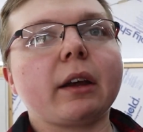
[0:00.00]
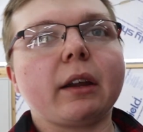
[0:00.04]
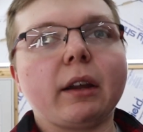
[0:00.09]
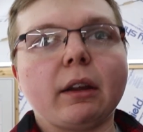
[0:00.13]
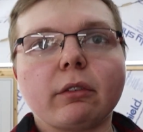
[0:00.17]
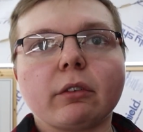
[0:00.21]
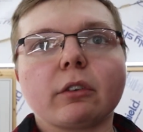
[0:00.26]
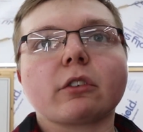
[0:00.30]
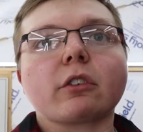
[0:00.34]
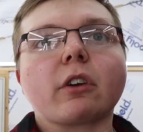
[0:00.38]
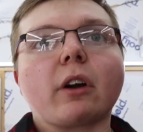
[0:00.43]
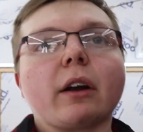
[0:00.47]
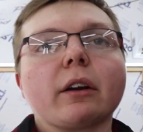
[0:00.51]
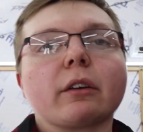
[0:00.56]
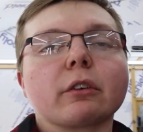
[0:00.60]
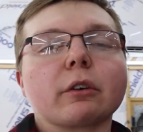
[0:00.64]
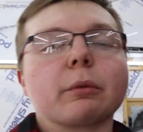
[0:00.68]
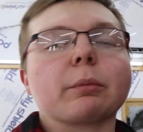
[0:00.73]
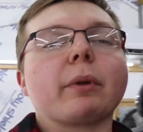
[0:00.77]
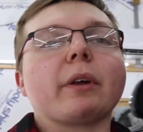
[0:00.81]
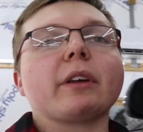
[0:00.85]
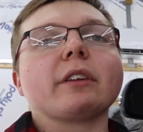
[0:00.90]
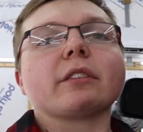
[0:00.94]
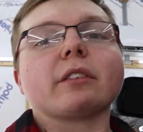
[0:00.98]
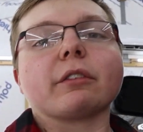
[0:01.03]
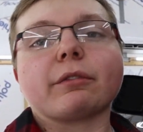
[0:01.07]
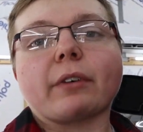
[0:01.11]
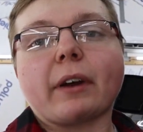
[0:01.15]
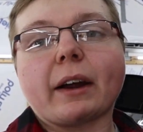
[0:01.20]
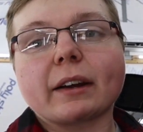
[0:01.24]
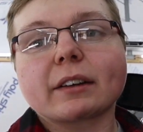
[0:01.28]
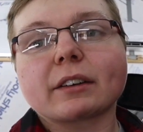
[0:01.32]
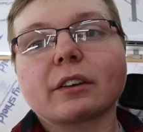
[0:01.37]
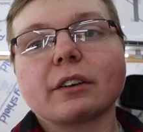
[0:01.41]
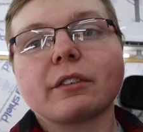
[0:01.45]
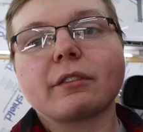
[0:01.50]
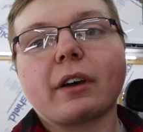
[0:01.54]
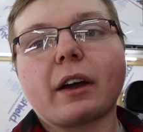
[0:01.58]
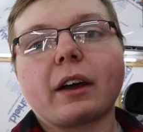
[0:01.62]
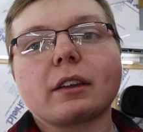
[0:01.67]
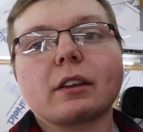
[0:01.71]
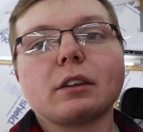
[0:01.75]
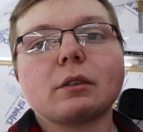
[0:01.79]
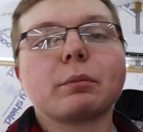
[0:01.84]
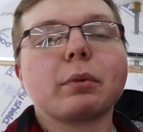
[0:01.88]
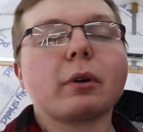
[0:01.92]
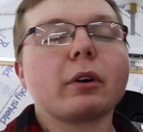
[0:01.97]
even tried to replace the factory
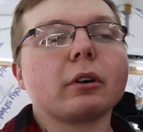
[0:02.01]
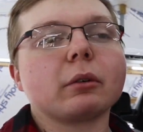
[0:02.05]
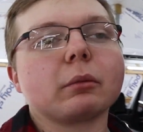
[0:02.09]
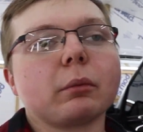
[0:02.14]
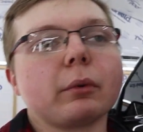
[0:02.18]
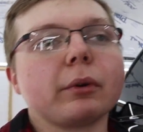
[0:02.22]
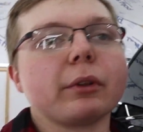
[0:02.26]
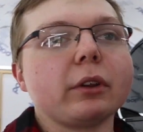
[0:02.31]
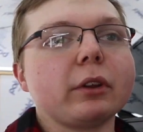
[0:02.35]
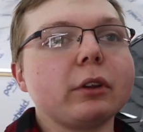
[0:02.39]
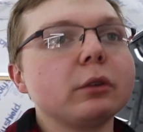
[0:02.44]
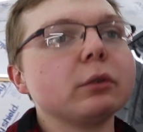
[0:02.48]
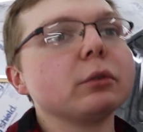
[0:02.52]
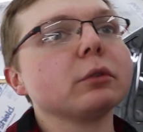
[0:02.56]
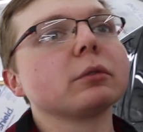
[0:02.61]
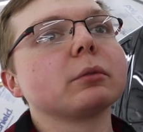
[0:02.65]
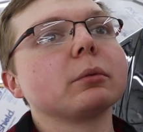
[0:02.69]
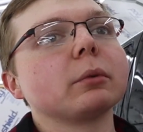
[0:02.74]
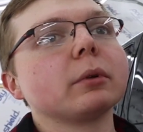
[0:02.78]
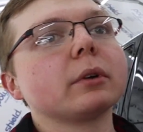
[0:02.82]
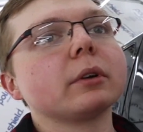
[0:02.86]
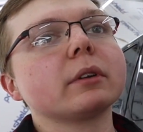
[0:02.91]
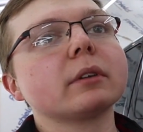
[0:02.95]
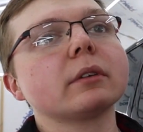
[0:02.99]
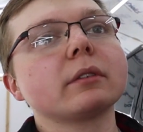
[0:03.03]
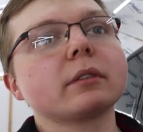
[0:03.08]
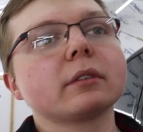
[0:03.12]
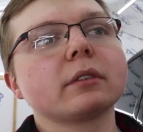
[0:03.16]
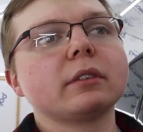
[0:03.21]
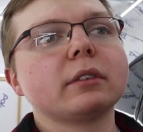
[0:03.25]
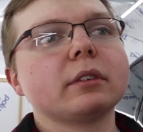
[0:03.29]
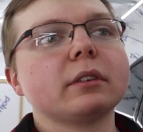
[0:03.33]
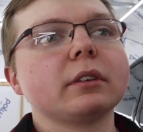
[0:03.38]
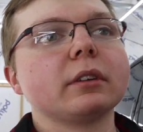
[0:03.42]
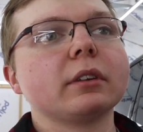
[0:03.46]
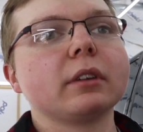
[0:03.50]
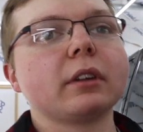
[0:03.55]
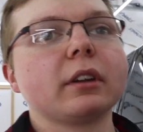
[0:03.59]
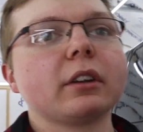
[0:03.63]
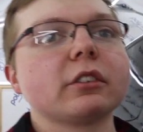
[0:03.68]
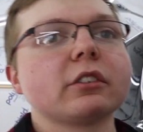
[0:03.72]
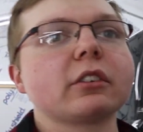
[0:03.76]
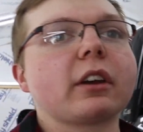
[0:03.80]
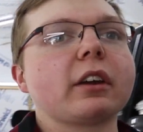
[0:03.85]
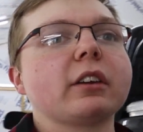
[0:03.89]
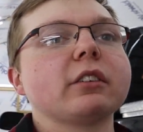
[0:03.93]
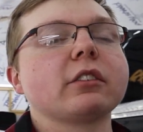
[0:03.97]
vacuum pump with a used one.
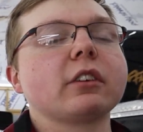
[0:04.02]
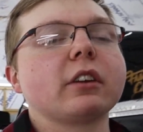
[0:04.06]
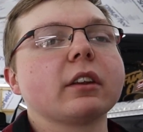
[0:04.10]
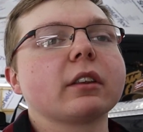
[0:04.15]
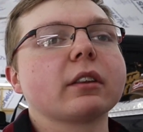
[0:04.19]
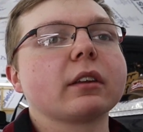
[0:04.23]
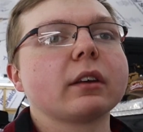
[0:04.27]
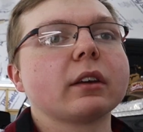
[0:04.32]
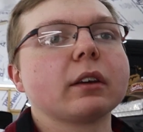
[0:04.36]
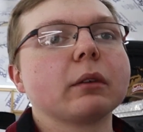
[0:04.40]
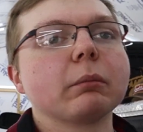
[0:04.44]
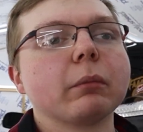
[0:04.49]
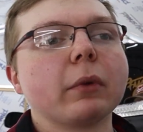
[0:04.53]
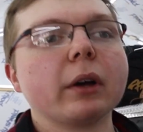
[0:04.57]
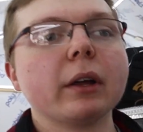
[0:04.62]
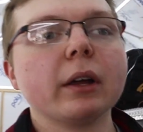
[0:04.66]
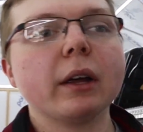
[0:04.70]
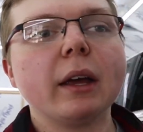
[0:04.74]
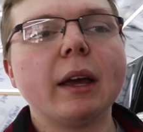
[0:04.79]
Didn't change anything, but